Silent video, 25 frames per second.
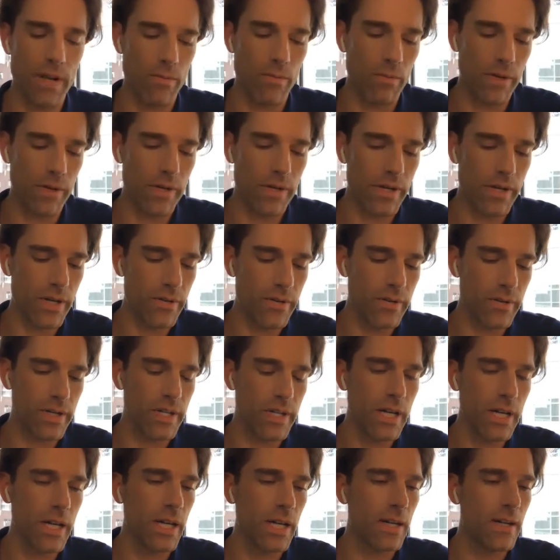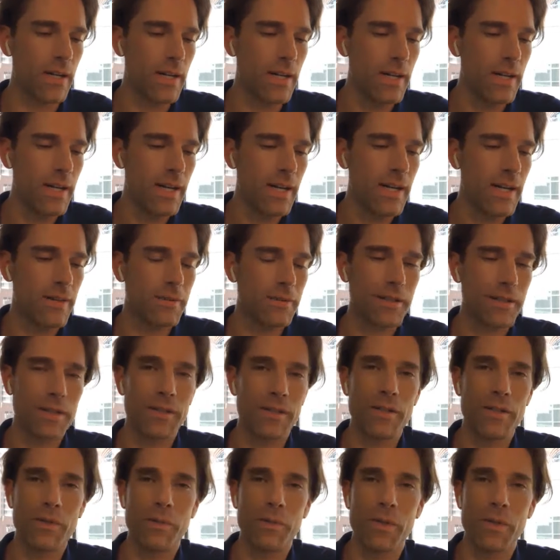What are you seeing out there
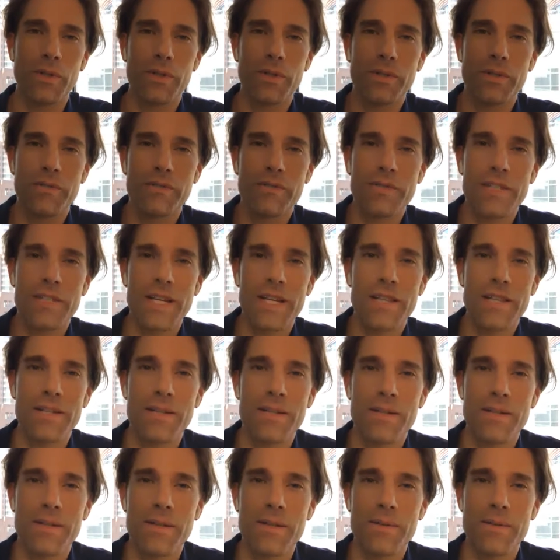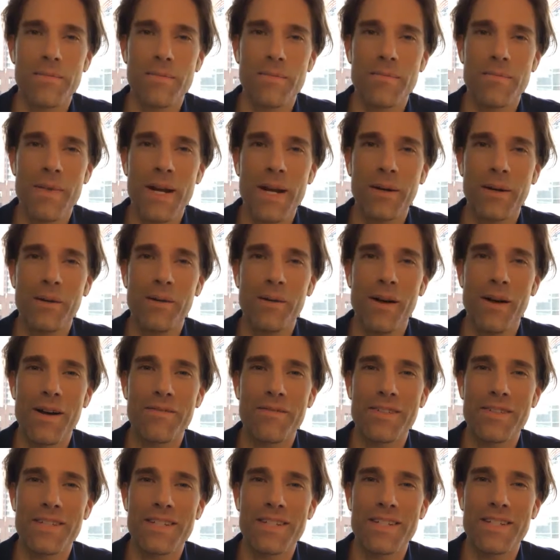in the world of, say, the medical
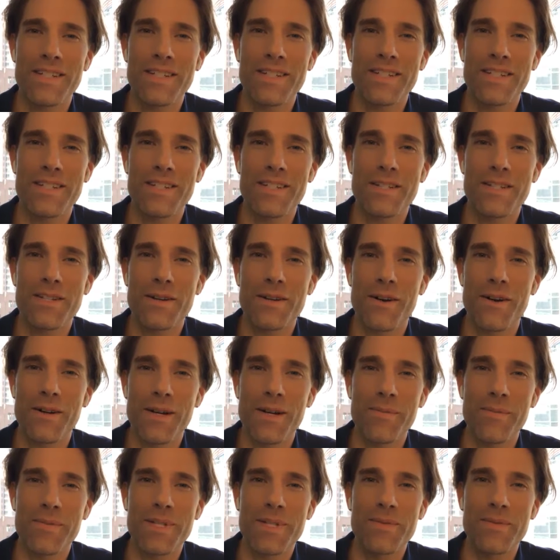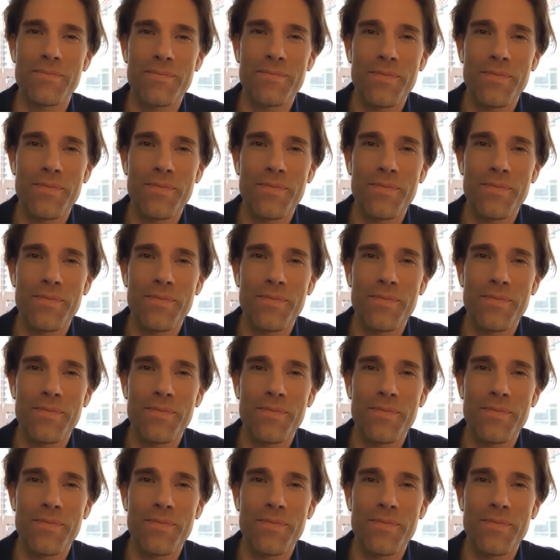offices, the startups?